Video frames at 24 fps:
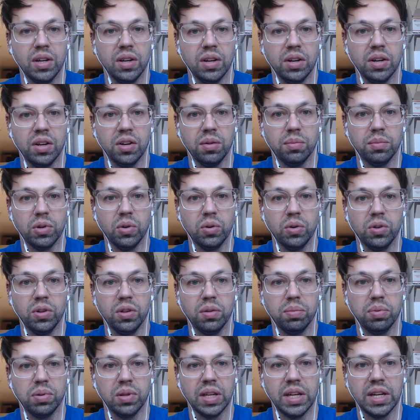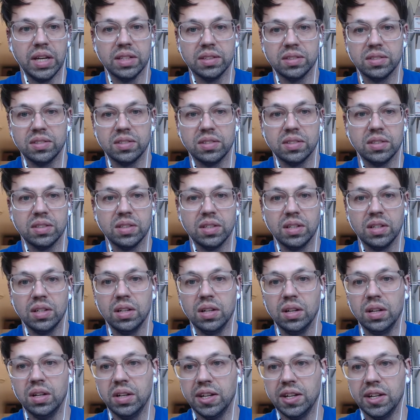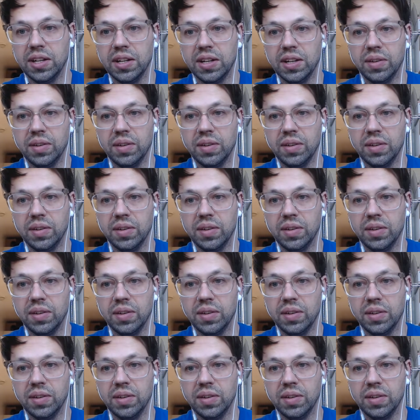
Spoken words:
Go to the plants. Uh,